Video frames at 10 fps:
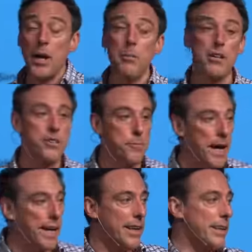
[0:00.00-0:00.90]
Pontius
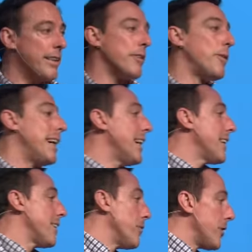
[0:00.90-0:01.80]
Pilate doesn't want
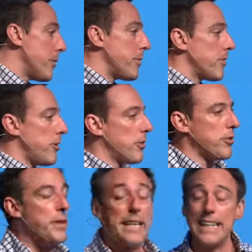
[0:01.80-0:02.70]
anything to do with him, doesn't know what
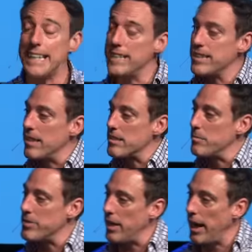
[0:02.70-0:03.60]
to do. He sends
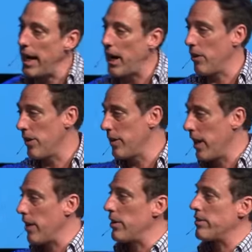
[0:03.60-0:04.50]
him to Herod.
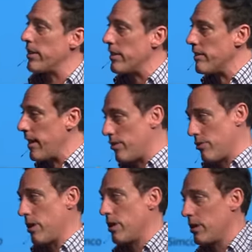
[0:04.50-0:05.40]
Herod's like the
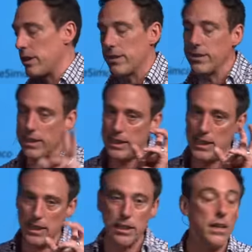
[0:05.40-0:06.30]
tetrarch, like the
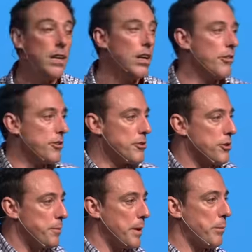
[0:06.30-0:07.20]
king of the
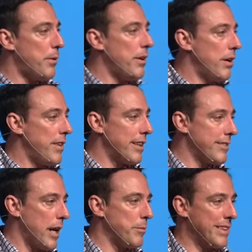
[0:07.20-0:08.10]
Jewish people of that
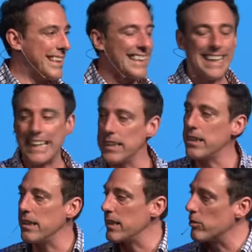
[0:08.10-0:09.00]
time. He's like a client
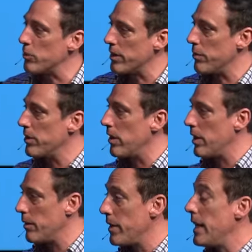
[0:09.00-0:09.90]
king is what they would call
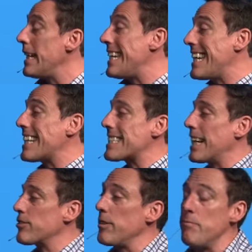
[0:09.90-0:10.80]
him. He gets
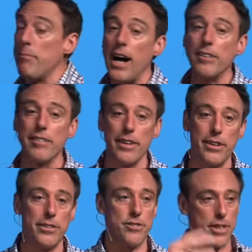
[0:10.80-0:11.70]
actually mocked
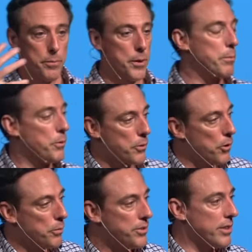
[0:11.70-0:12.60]
there, and there's like a purple
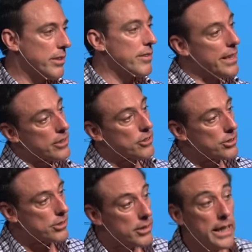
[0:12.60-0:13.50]
robe scene there
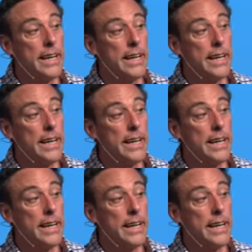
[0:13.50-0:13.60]
too.